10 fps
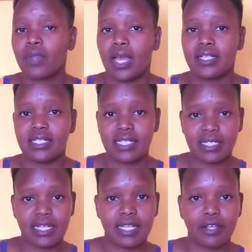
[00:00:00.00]
I just
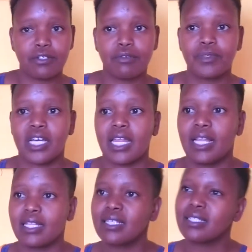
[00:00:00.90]
started the YouTube channel
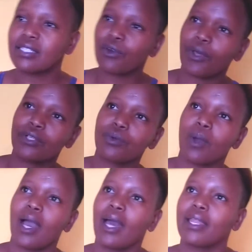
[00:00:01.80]
and then just talking to
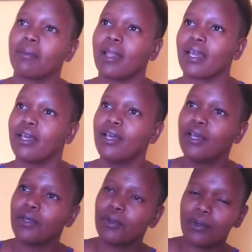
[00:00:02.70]
her, and I'm like,
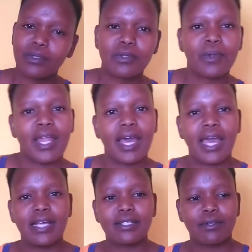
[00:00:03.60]
you look so
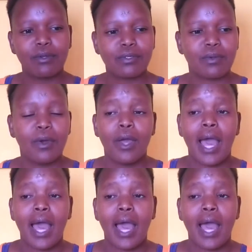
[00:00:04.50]
nice, you look so...